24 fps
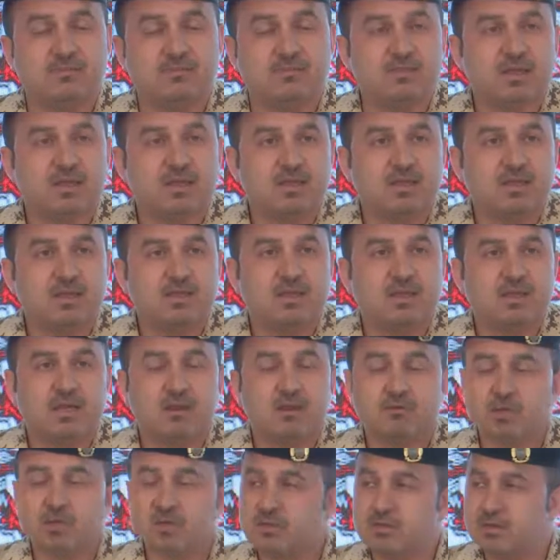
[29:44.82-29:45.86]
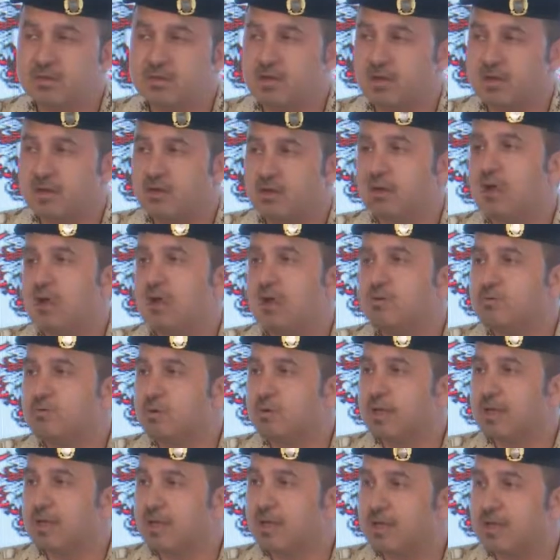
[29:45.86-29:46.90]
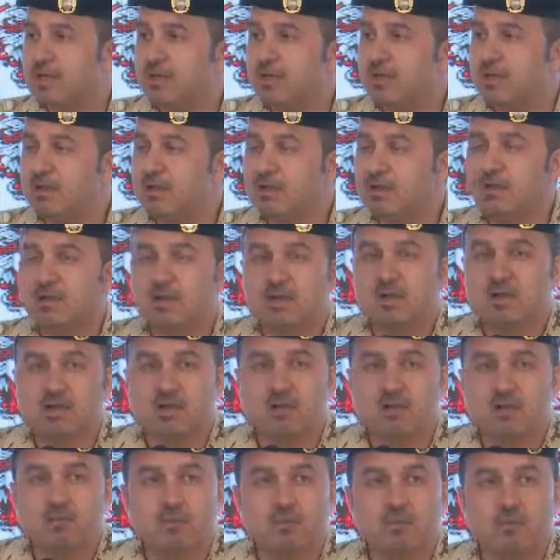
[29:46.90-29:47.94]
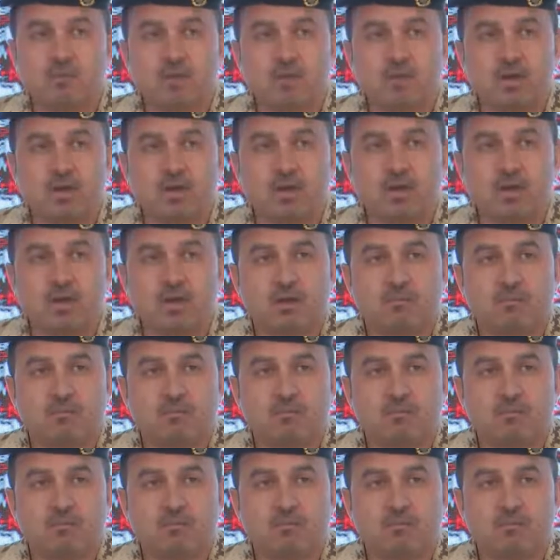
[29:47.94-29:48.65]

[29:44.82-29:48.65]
is now. Just take the decision.